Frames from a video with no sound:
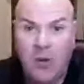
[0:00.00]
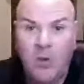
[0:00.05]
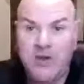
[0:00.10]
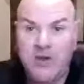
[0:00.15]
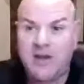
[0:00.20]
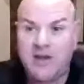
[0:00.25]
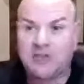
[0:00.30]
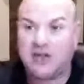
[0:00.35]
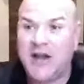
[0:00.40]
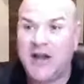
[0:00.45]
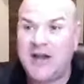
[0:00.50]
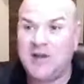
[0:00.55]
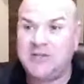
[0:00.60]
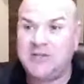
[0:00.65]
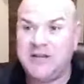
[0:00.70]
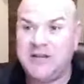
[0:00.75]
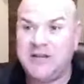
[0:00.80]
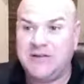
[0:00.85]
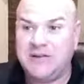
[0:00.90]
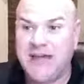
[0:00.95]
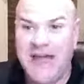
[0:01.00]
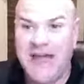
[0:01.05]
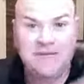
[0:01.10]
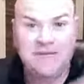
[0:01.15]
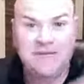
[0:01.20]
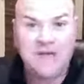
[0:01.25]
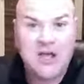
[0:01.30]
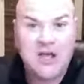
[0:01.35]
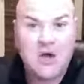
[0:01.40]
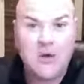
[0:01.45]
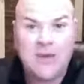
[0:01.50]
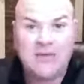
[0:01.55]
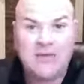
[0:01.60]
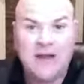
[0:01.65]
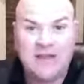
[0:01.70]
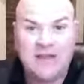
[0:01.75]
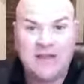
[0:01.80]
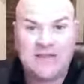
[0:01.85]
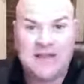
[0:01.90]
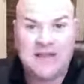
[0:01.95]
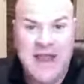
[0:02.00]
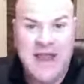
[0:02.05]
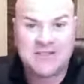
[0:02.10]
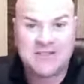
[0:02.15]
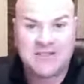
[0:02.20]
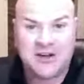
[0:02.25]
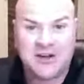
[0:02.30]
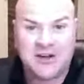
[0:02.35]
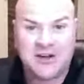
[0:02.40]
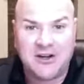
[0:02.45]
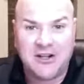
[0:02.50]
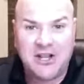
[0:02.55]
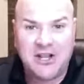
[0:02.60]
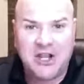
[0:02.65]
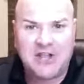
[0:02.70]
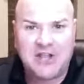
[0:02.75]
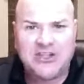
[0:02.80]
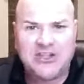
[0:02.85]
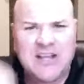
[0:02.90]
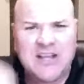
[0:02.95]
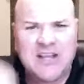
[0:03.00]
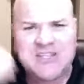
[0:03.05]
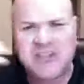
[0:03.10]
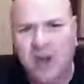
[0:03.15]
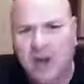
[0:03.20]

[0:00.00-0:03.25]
you're trying to achieve in life, we've got the answer. So you guys started